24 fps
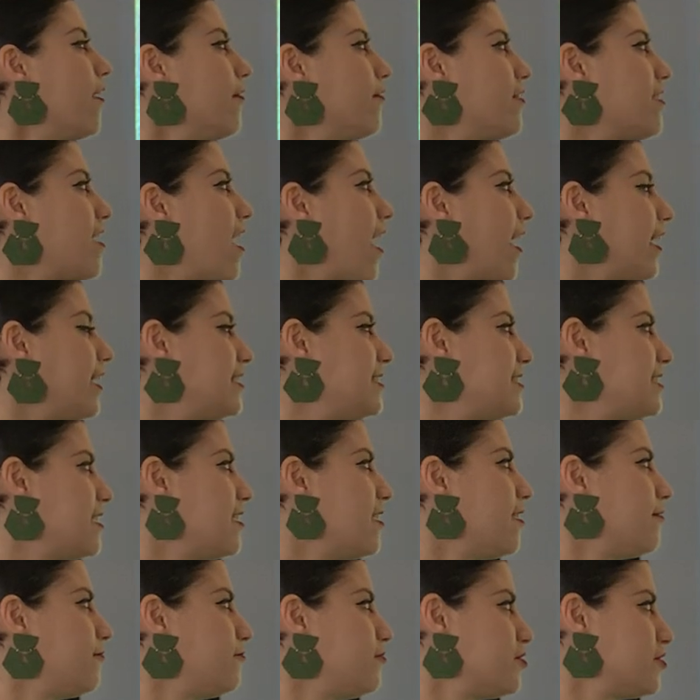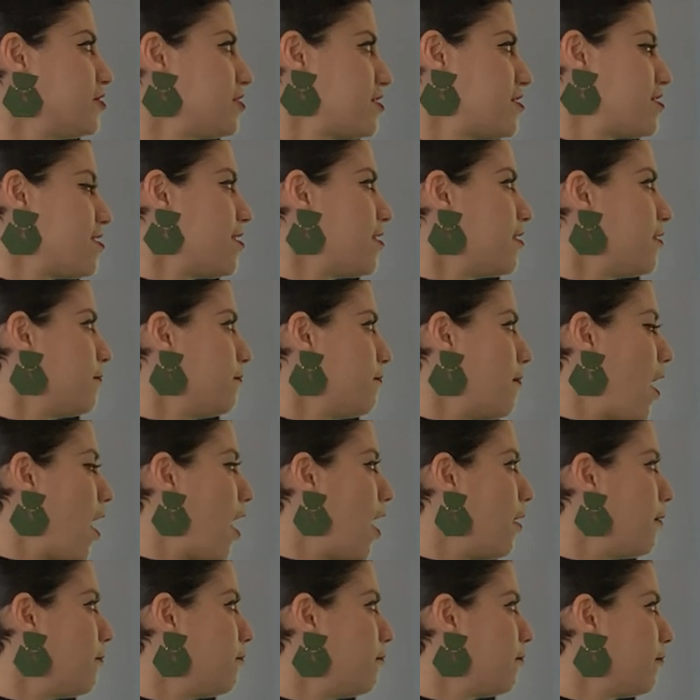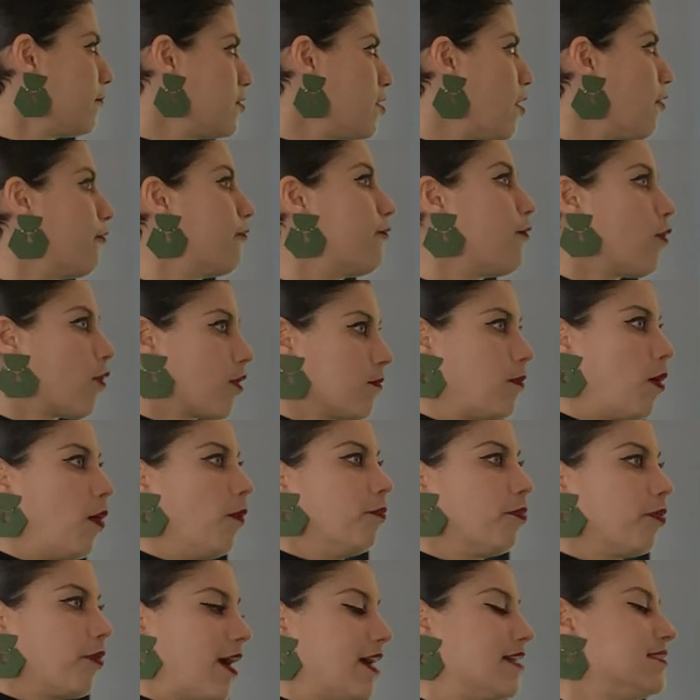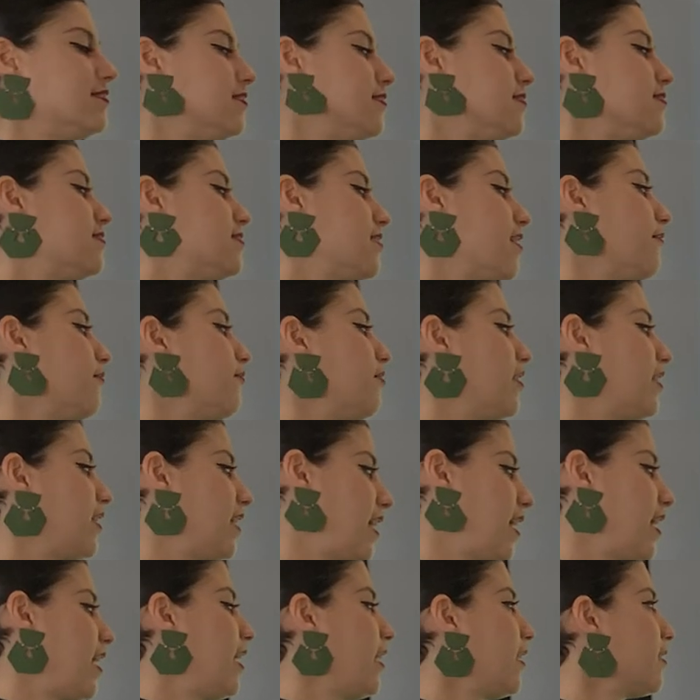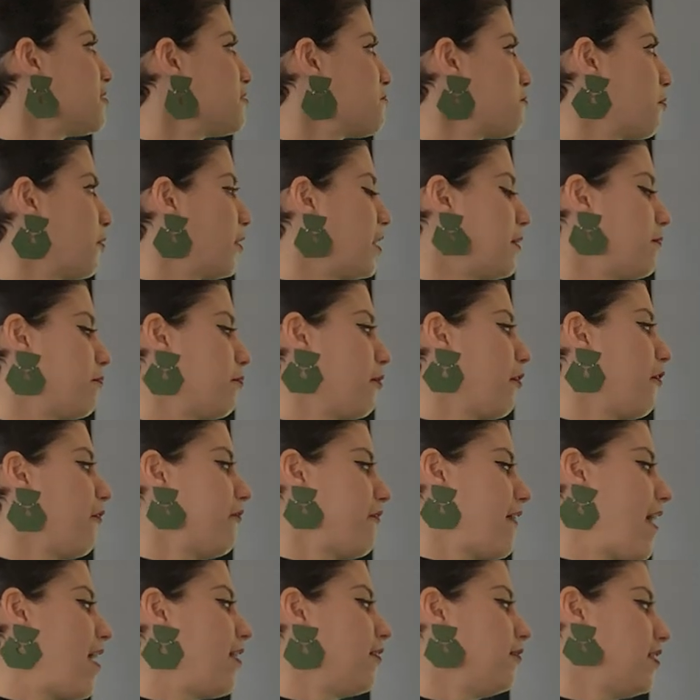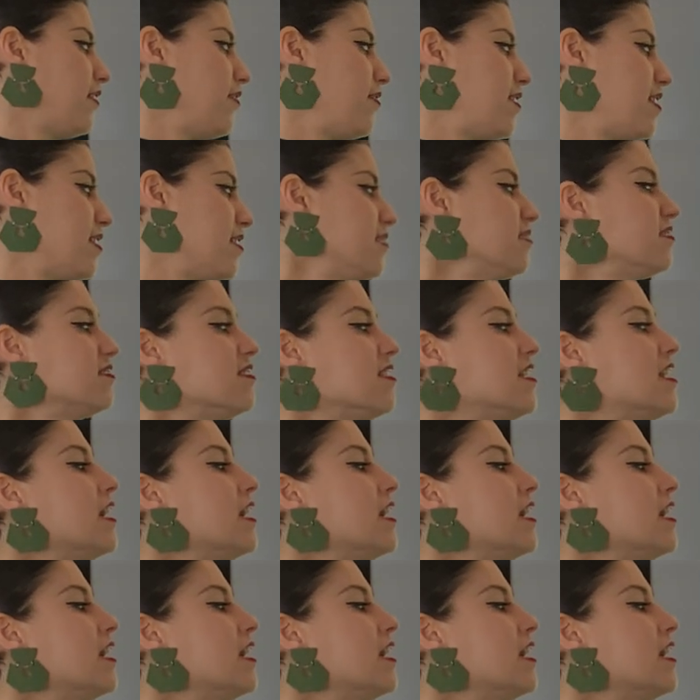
The idea of just the, um, you know, formal presence of the king is pretty profound in this.